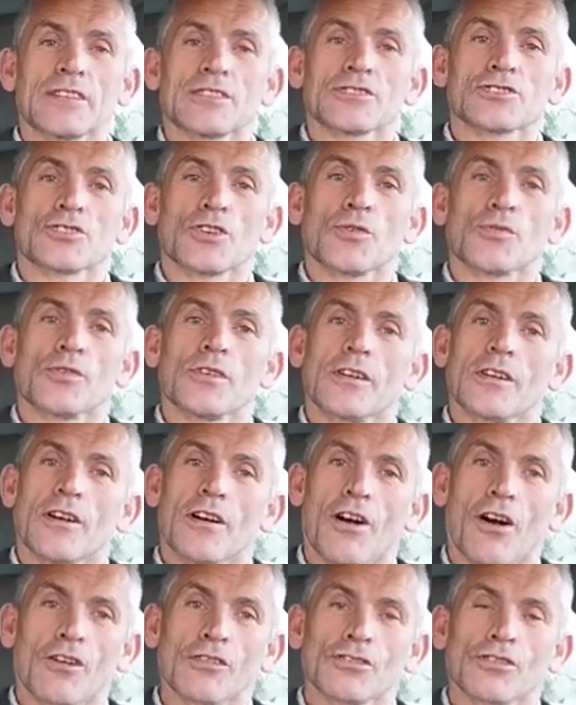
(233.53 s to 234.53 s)
So
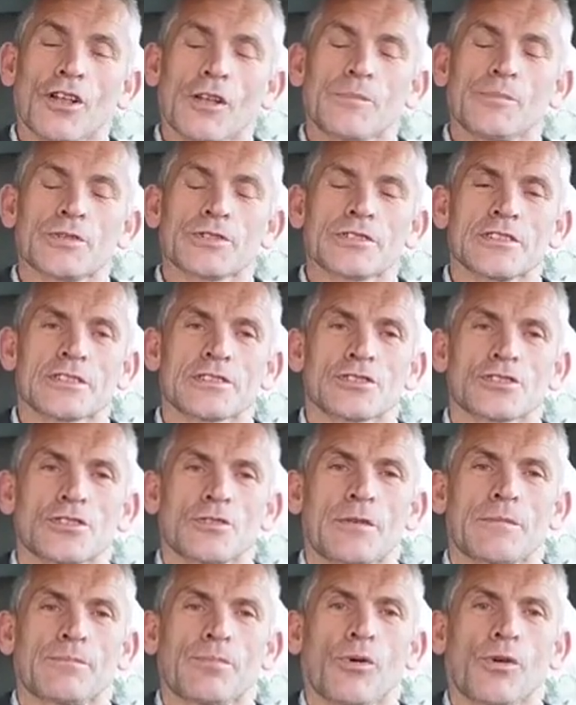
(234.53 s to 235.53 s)
online business is
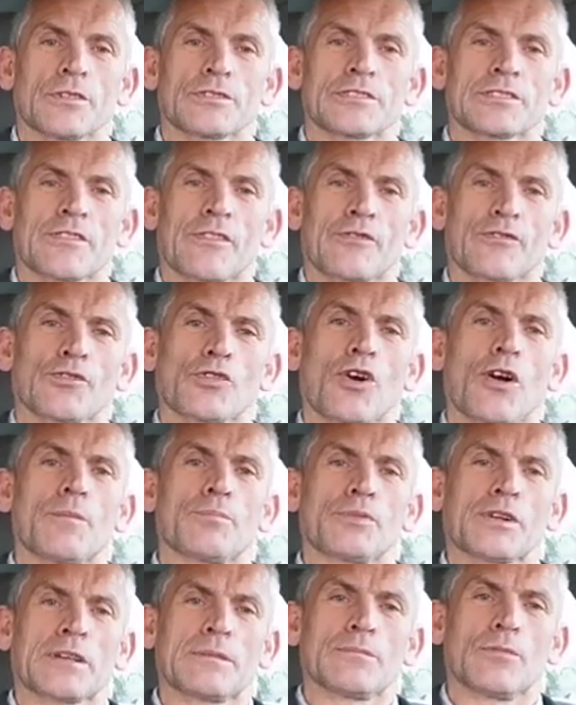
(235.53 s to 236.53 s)
so important. If you've got a
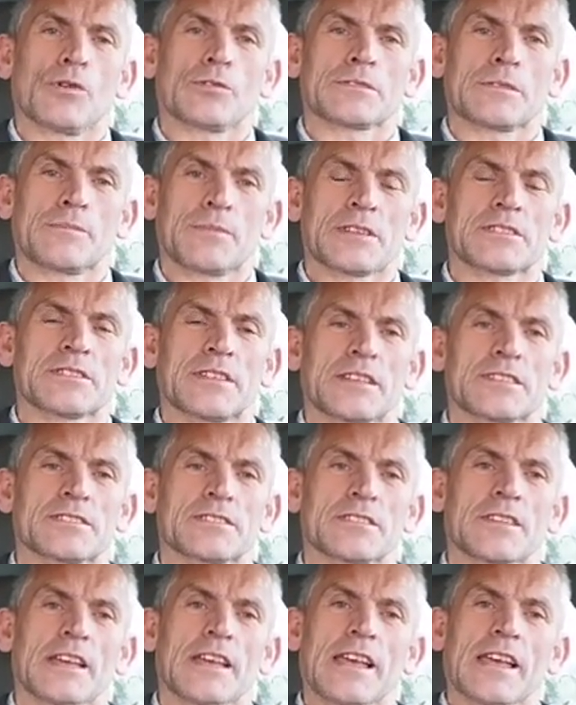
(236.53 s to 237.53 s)
brick and mortar
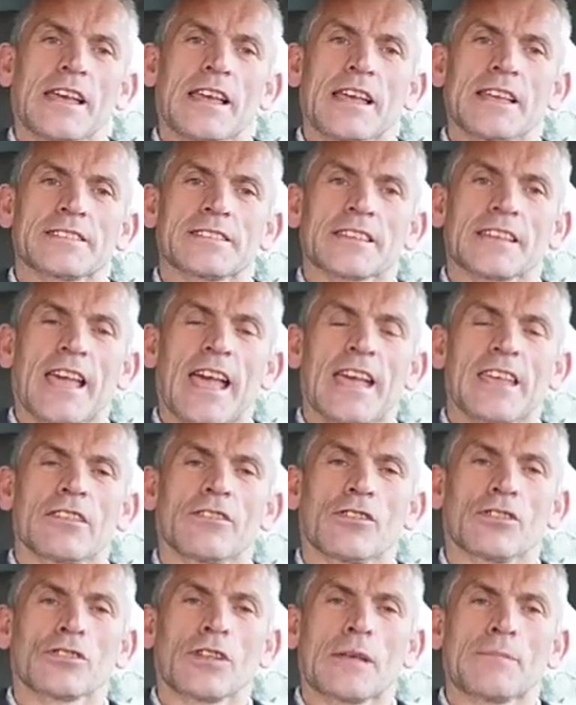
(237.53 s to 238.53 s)
business, is to get
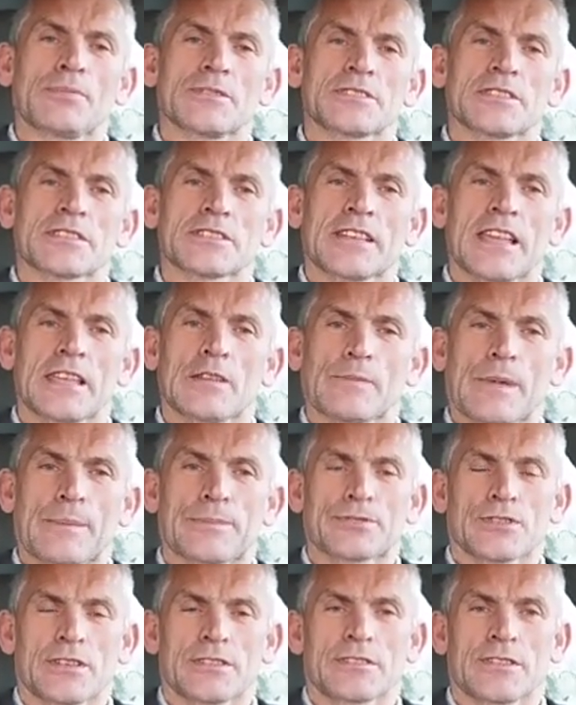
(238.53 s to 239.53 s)
your online business, get your
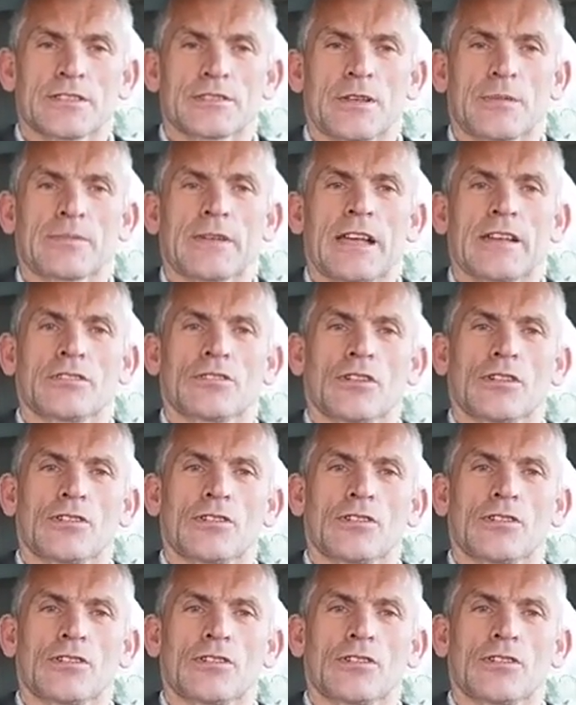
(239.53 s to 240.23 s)
website set up, get an